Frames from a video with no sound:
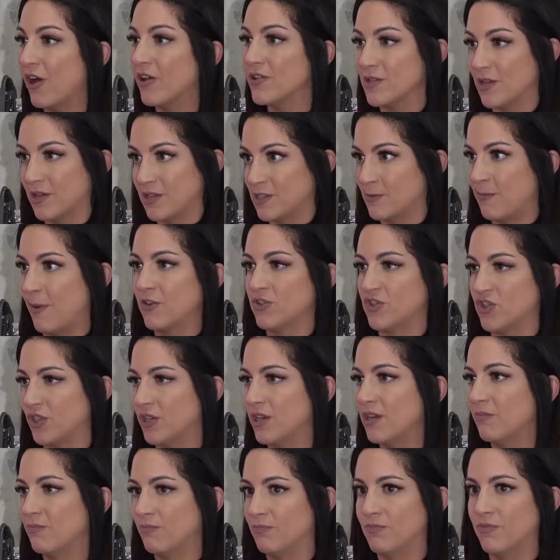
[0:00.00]

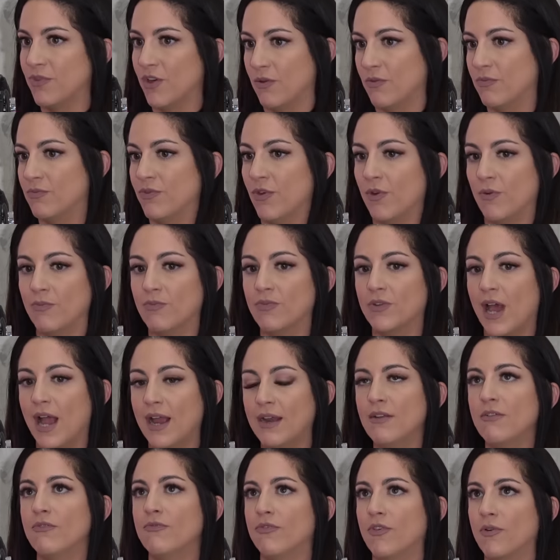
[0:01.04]
especially the
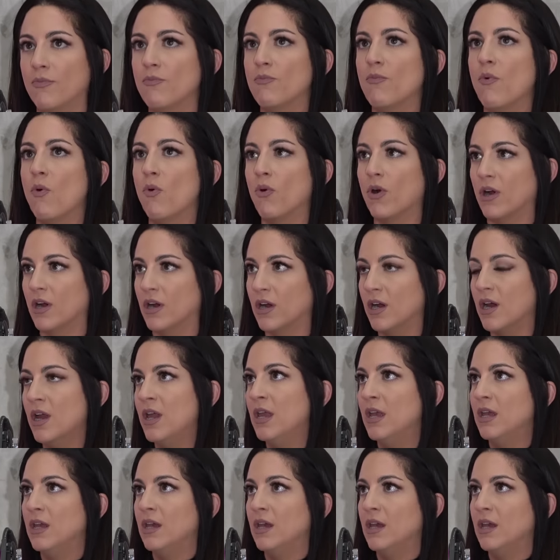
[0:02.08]
kind of the more